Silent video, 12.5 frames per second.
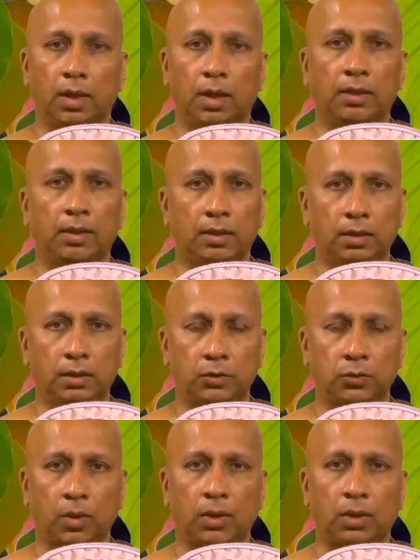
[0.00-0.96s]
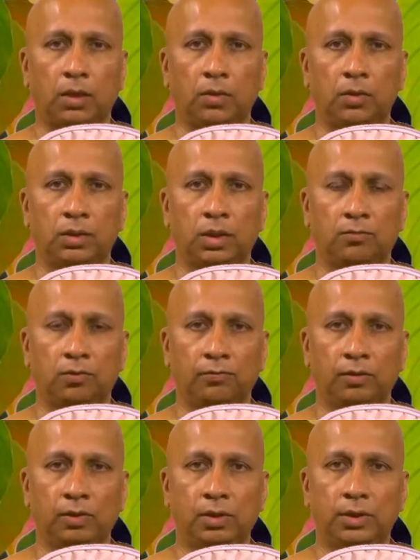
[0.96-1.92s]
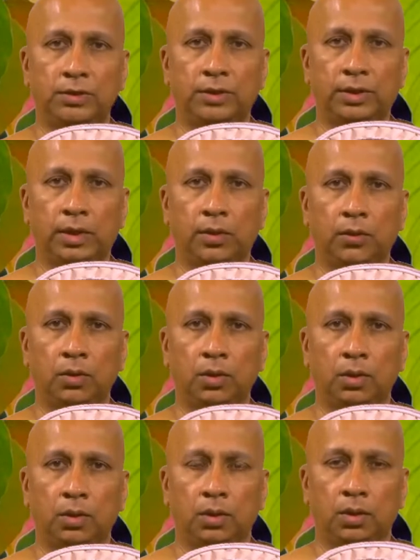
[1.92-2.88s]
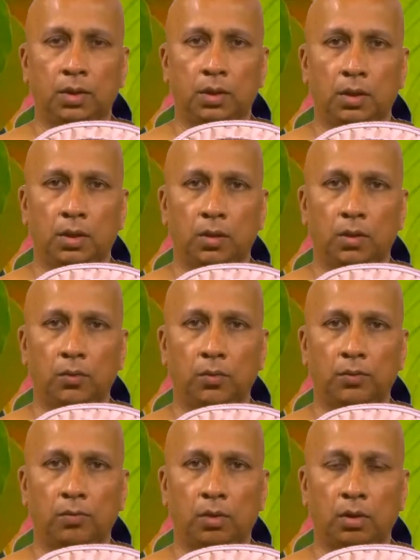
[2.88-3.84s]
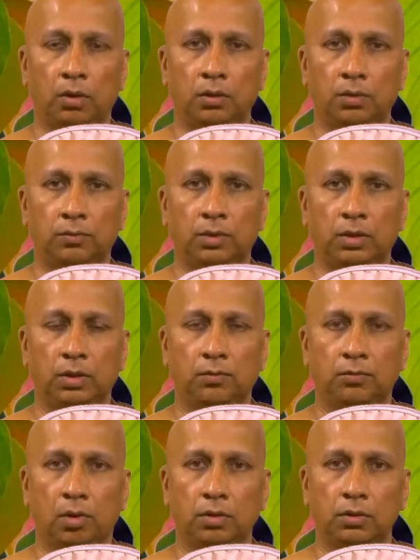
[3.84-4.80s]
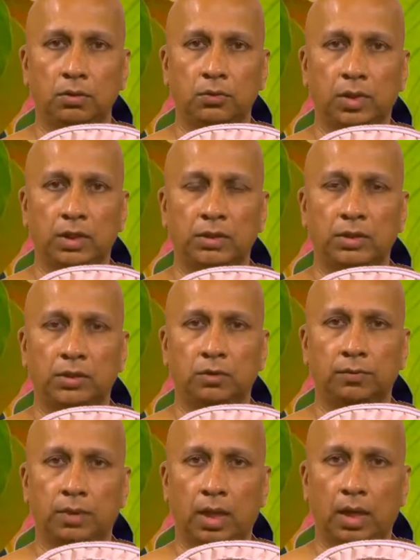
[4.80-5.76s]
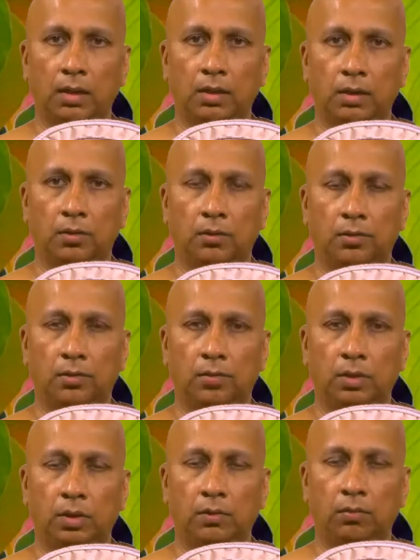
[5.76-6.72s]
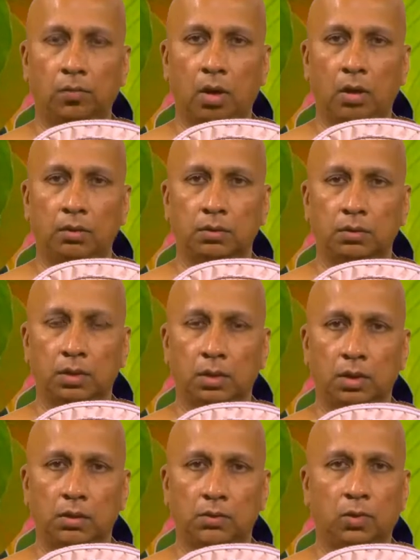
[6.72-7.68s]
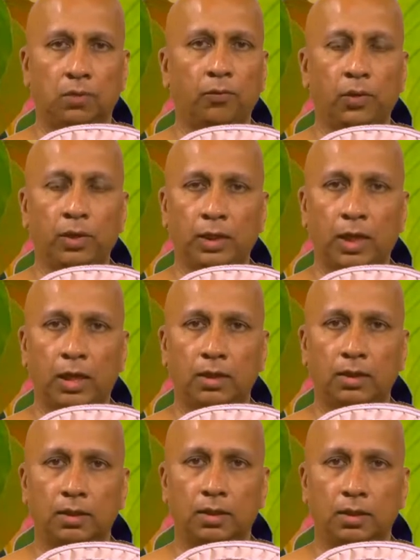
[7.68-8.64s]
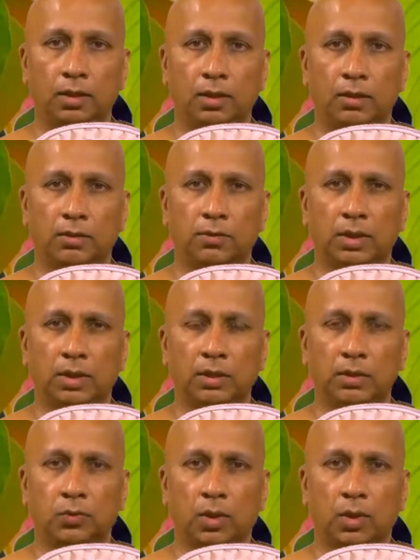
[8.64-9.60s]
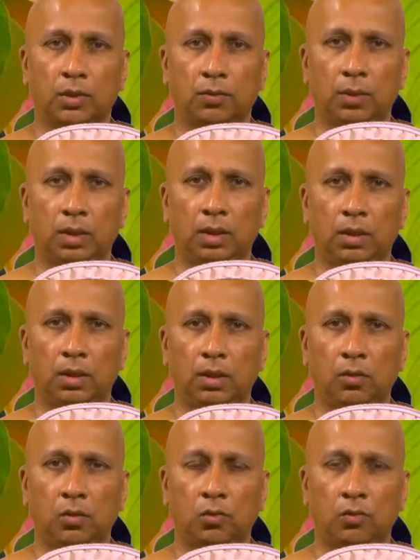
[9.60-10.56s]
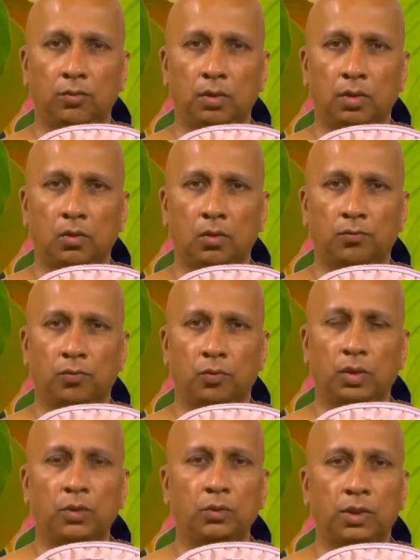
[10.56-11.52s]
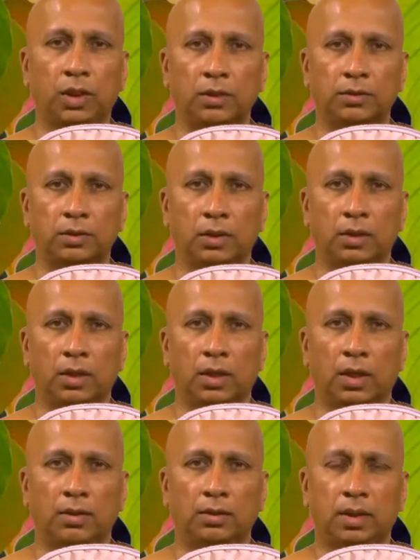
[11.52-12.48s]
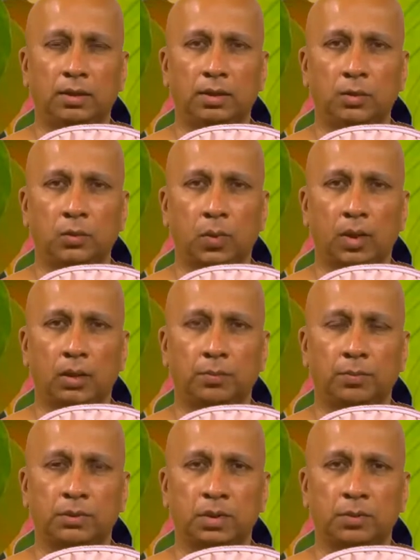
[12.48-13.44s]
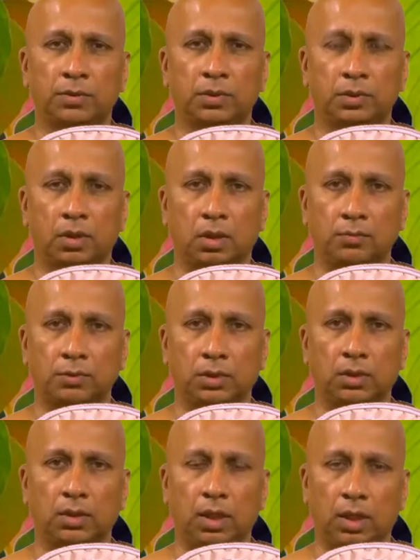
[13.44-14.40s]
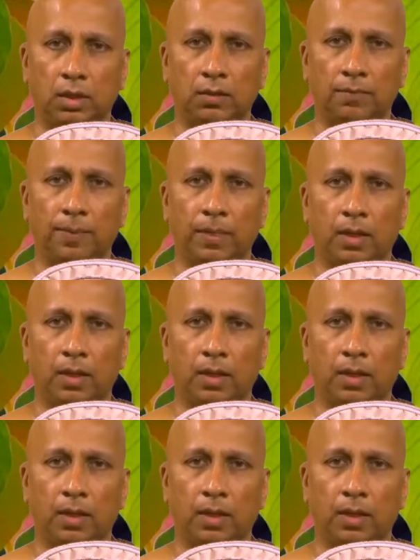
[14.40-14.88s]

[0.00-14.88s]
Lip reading: And that is why every time we feel insecure, We want to get rid of that. We want to avoid that. So that is why we look for new things, and that is where the perception comes in again.